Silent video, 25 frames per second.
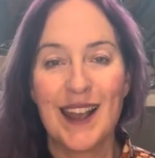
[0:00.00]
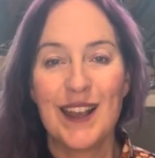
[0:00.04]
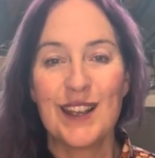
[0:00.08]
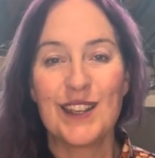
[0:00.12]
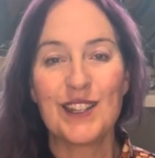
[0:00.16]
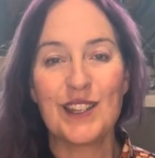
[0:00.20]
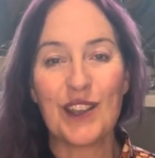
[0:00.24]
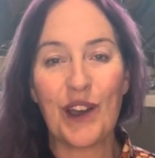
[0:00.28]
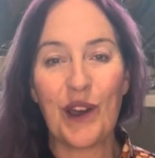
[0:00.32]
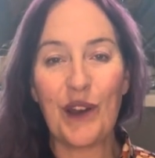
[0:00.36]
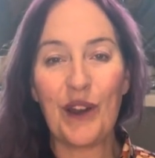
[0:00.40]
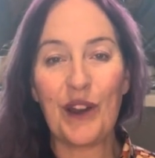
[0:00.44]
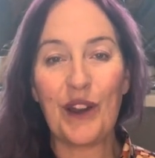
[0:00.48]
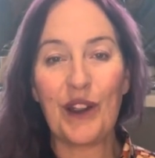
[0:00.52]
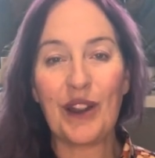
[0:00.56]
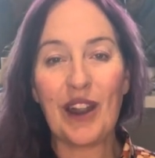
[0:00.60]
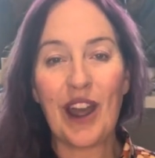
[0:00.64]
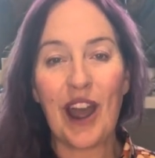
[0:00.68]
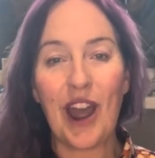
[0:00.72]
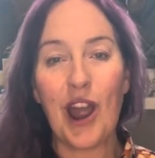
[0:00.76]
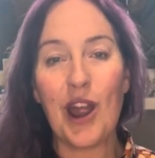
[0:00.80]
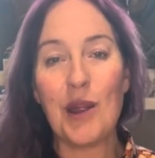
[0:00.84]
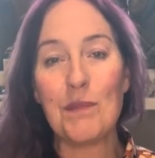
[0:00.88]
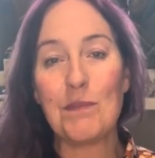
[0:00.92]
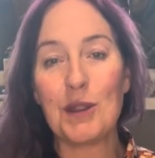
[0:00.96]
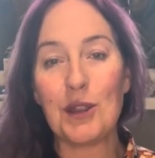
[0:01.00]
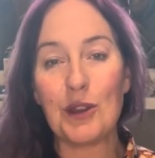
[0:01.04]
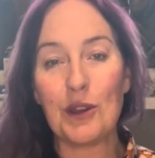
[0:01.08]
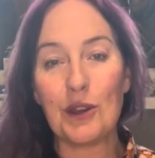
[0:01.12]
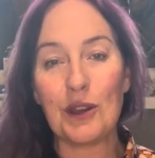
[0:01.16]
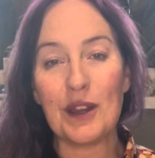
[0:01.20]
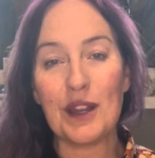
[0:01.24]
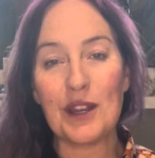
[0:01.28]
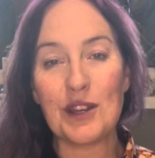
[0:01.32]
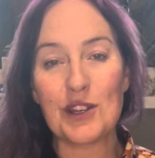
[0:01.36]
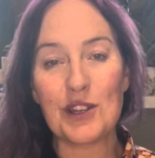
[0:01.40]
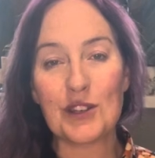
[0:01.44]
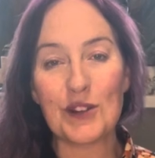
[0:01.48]
So I hope you
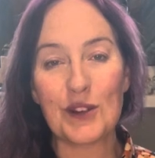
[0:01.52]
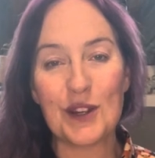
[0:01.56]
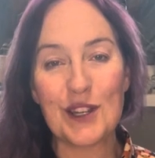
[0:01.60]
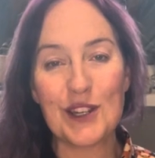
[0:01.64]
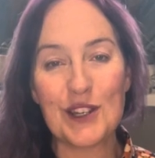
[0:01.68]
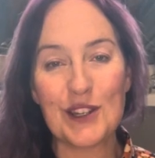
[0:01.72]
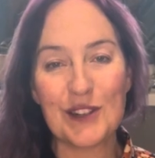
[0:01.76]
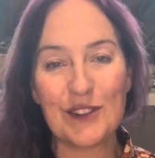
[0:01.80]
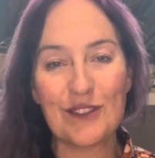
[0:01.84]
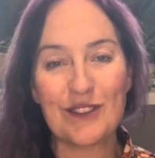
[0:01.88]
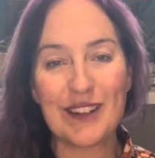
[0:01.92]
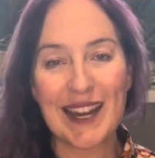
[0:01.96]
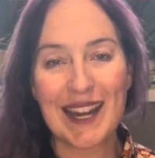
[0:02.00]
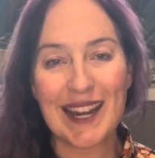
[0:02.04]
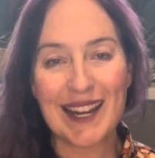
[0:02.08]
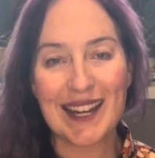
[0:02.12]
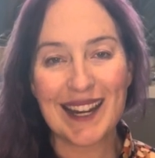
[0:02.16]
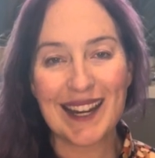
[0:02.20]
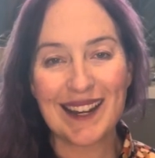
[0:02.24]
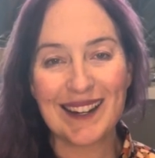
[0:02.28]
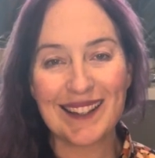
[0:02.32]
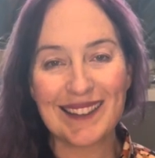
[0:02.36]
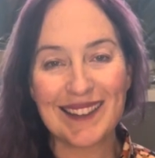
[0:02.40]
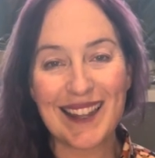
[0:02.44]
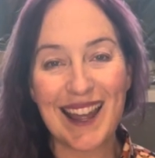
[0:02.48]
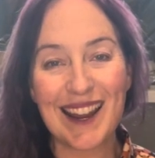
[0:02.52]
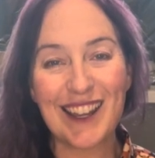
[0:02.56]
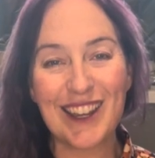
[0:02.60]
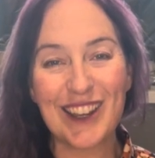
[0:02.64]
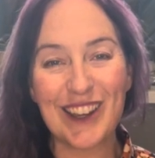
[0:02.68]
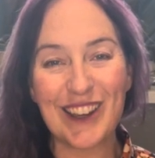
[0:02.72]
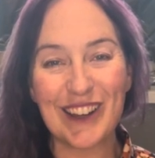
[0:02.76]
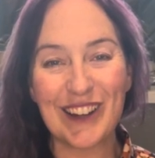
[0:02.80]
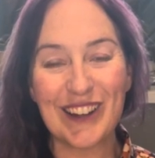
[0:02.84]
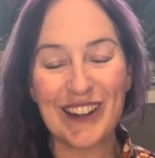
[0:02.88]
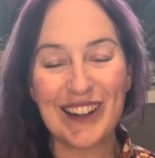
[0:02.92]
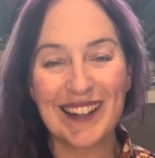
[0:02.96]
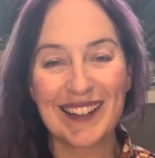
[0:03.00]
enjoyed your reading. Thank
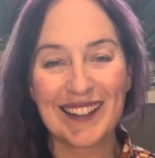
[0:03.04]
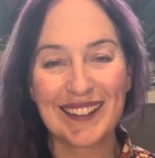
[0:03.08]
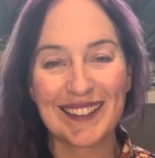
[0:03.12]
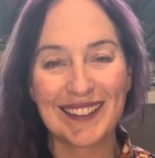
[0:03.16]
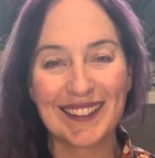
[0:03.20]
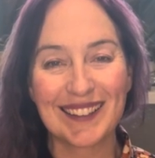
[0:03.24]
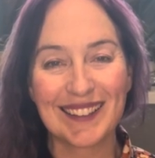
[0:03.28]
you.